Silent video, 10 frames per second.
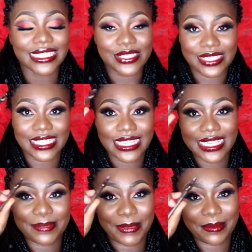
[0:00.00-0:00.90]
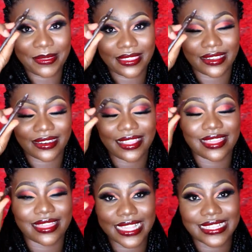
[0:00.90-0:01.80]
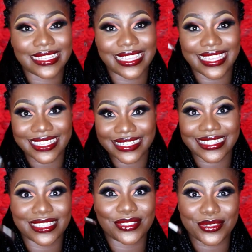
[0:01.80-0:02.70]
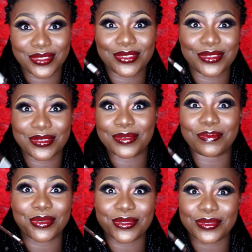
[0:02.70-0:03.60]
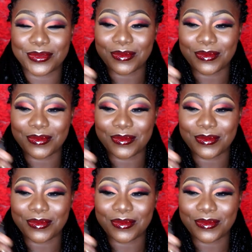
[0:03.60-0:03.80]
You see this baby here? This is super